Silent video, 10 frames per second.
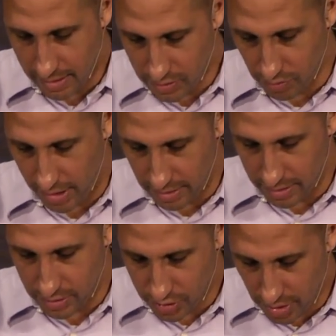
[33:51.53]
God has
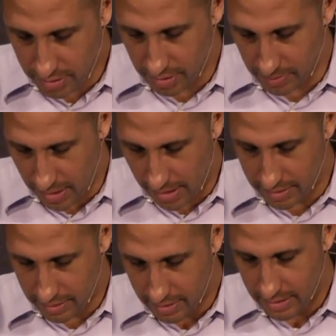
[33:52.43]
rightly instructed
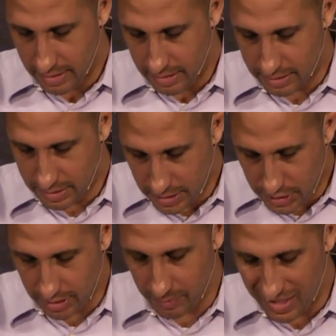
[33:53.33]
him. God
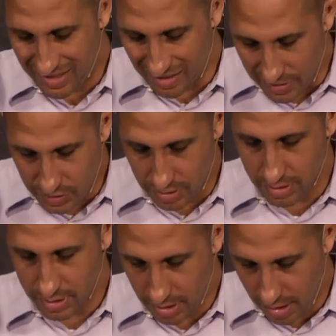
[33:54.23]
is teaching him. He's
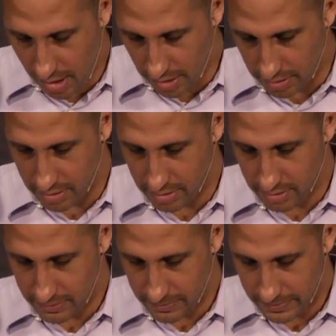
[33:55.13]
listened to
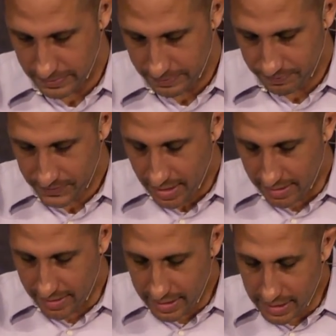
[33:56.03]
God.
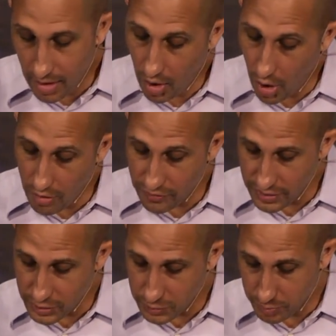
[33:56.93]
And then he
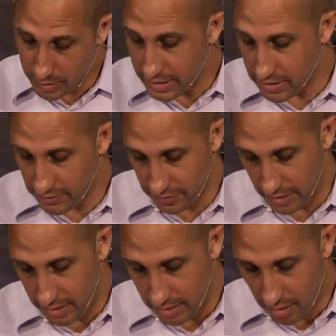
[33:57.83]
harvests
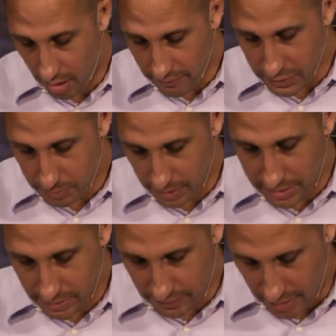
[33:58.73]
plentifully. He
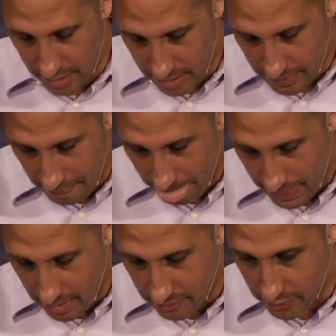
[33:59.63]
harvests plentifully,
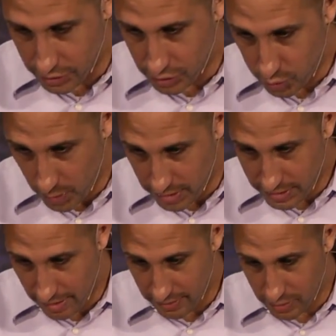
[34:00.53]
verses
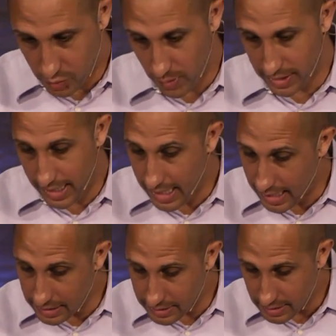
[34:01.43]
27 and
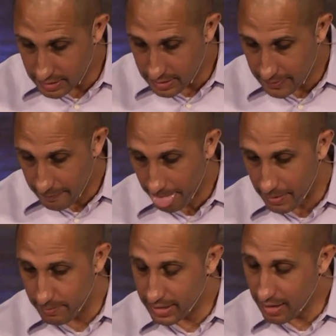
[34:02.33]
28,
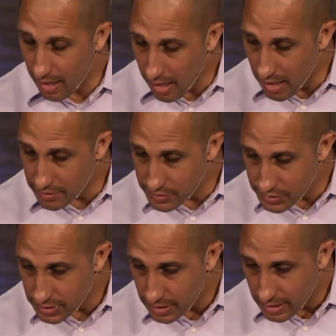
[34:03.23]

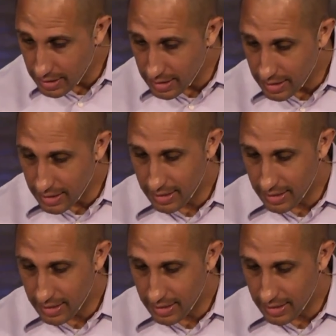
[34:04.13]
because,